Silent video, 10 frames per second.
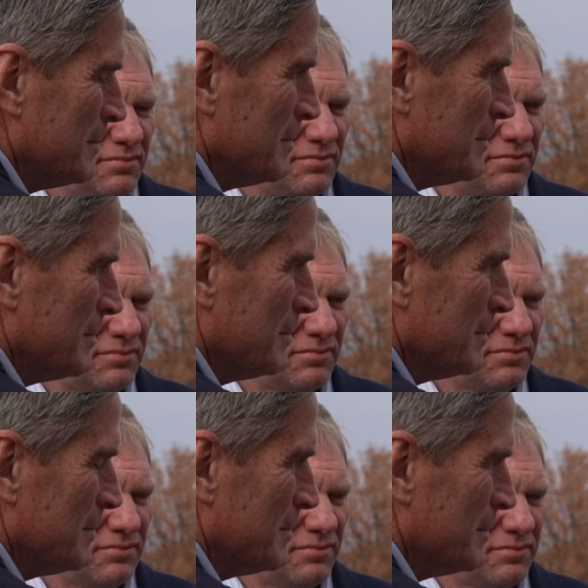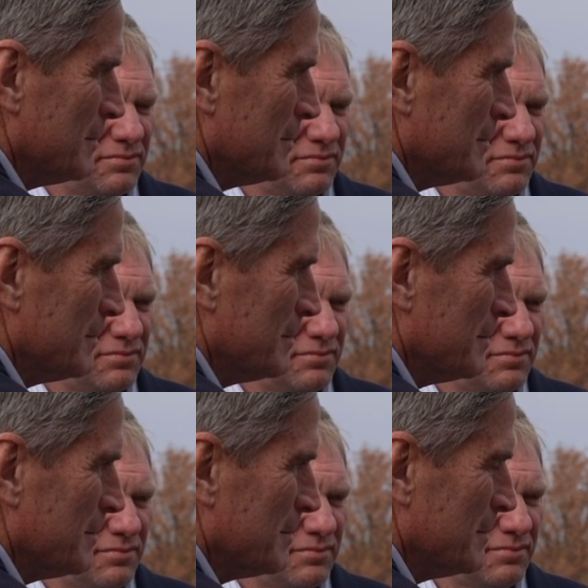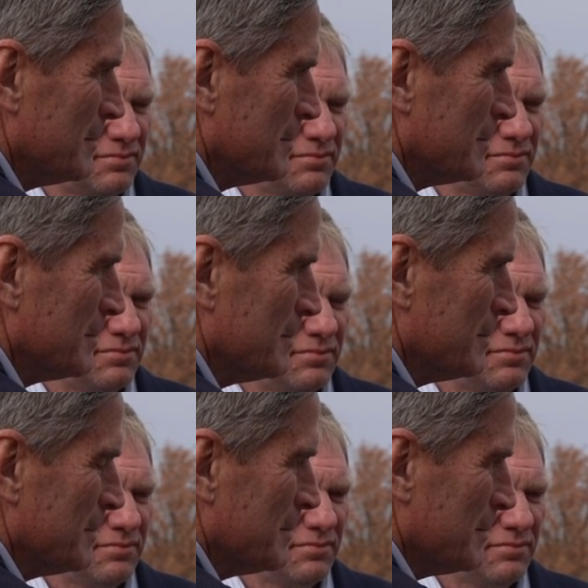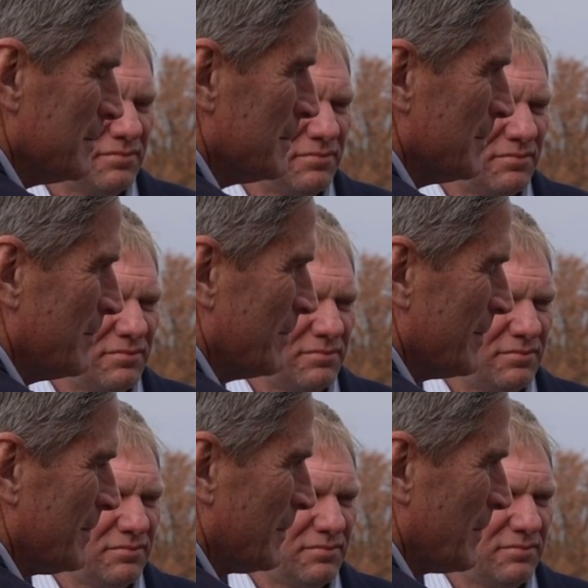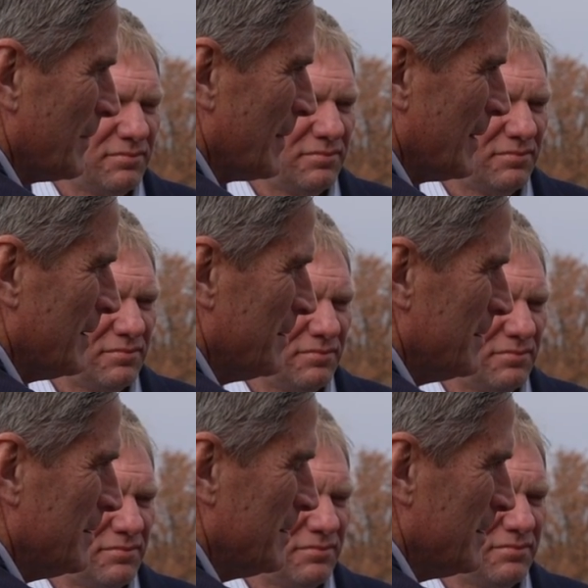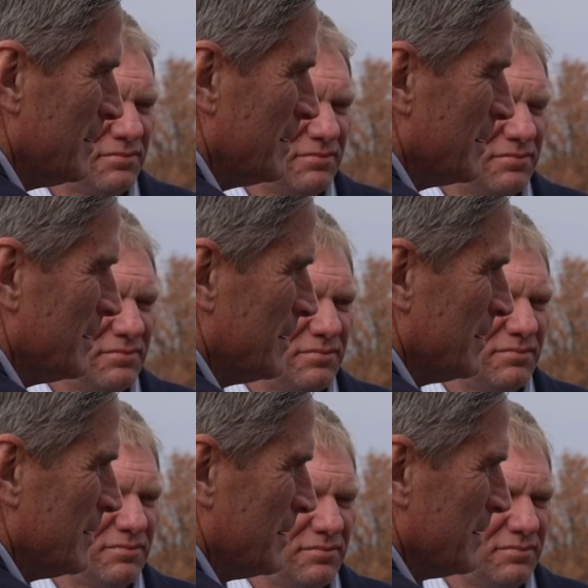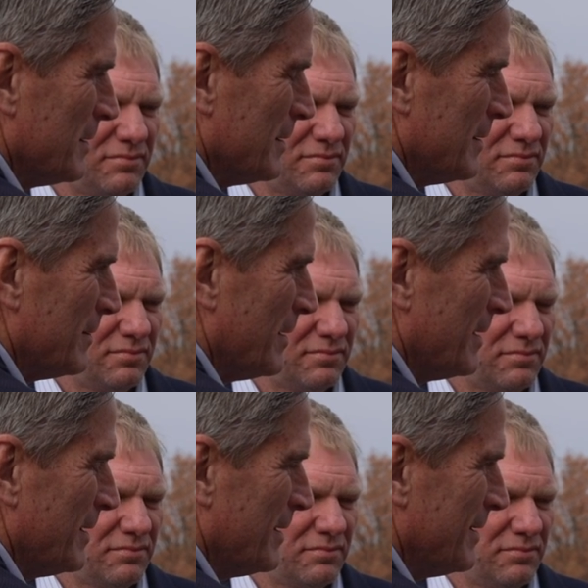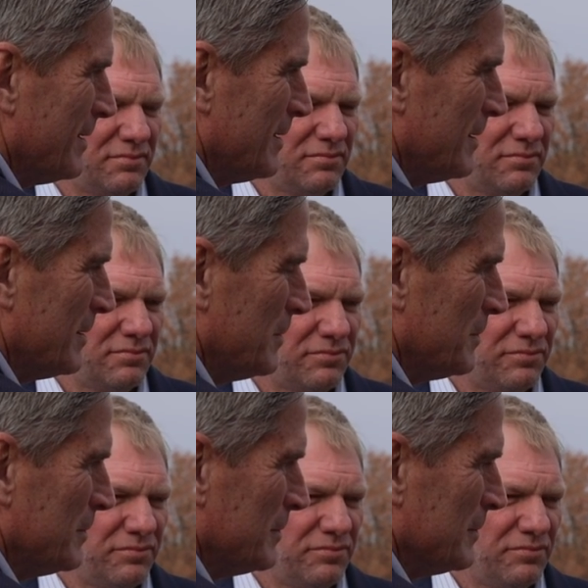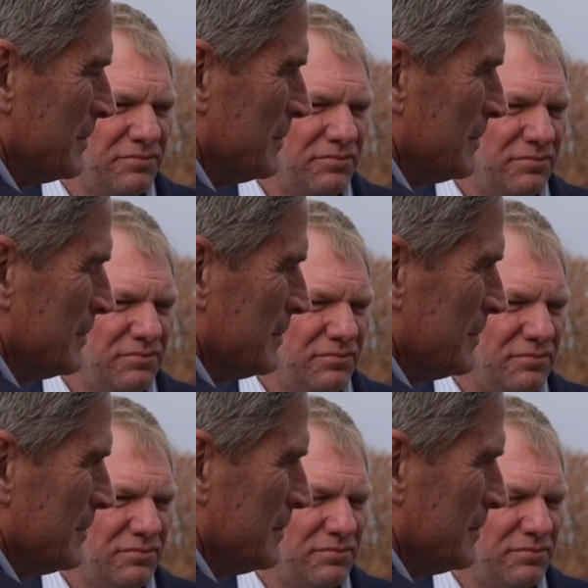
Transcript: (silent)